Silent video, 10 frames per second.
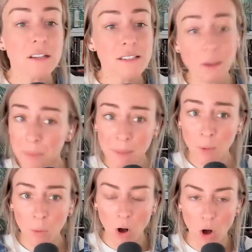Some
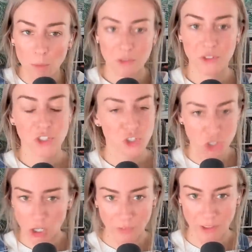people will almost
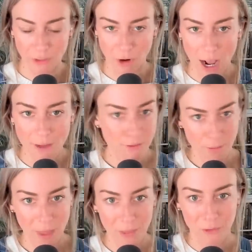certainly thrive
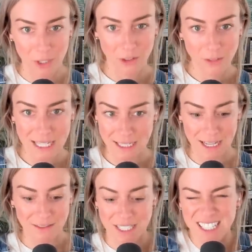from that thrill and
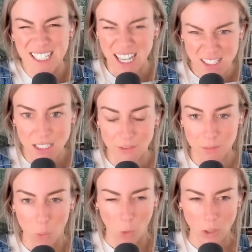that sense of
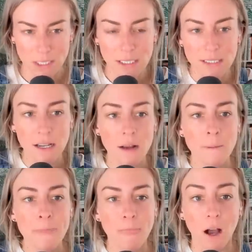importance.
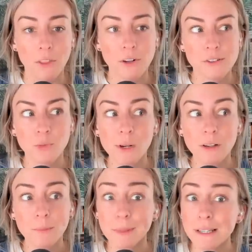Others
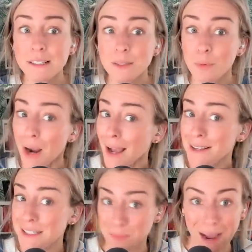will be
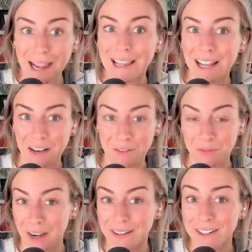surprised by it and
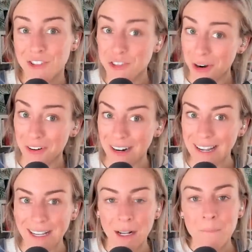find it
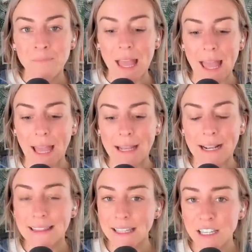jarring. And
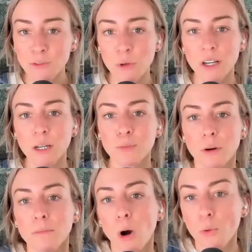I think if we're going to
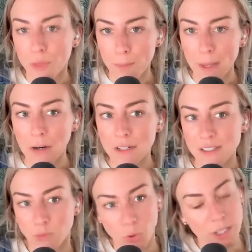promote the merits
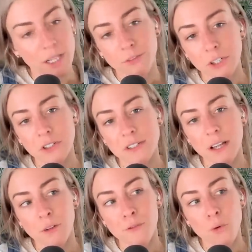of working for
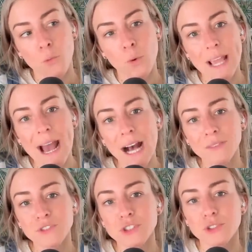yourself, we
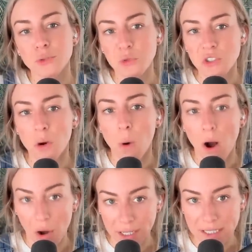have to do so
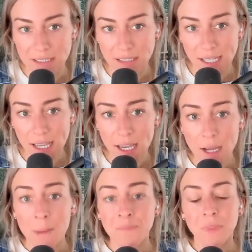honestly
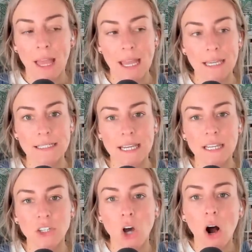and
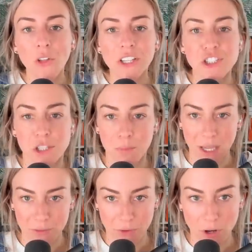acknowledge the
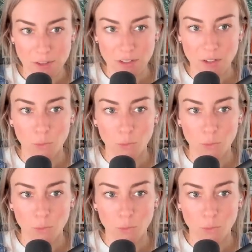pitfalls.